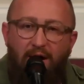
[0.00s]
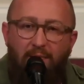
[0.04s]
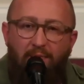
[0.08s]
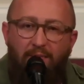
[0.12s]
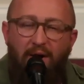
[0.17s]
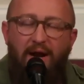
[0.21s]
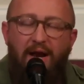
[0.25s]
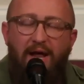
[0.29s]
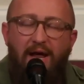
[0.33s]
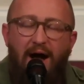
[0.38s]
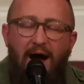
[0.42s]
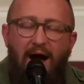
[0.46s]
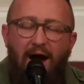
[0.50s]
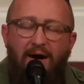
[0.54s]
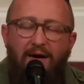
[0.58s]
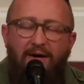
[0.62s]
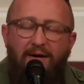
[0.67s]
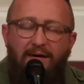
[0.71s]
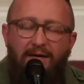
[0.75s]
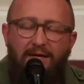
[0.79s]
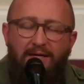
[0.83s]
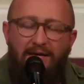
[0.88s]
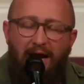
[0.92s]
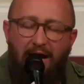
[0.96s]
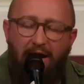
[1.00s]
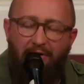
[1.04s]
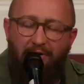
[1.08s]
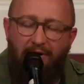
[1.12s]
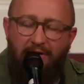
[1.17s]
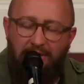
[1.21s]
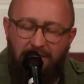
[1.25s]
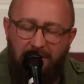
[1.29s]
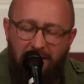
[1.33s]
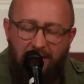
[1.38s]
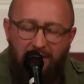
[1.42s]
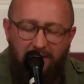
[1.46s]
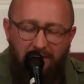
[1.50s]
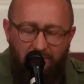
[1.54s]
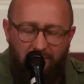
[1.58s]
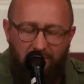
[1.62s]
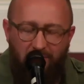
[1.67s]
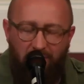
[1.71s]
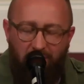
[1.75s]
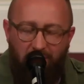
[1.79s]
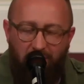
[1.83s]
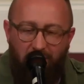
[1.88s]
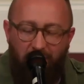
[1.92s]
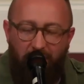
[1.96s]
But I guarantee you,
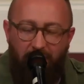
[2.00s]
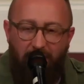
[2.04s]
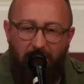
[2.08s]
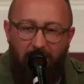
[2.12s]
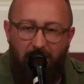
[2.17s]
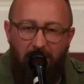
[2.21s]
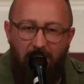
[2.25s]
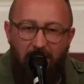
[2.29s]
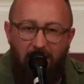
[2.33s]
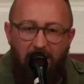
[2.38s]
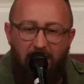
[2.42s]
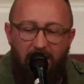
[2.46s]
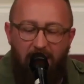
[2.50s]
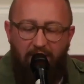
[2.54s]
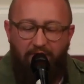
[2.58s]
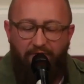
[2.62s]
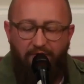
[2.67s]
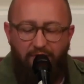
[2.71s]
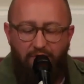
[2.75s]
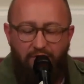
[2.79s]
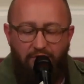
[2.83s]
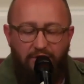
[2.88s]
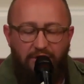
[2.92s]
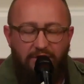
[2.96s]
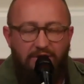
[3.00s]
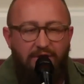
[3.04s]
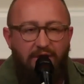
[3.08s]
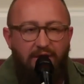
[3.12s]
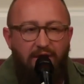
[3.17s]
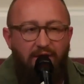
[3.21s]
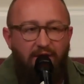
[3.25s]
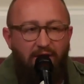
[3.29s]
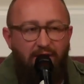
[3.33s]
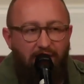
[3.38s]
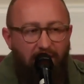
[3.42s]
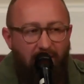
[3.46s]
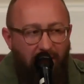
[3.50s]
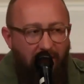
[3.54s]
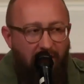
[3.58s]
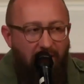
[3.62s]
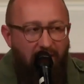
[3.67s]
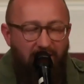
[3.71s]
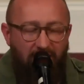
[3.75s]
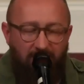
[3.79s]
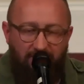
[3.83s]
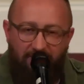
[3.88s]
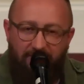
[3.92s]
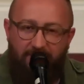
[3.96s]
if you just
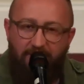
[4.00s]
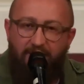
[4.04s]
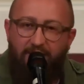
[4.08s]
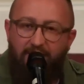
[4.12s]
love,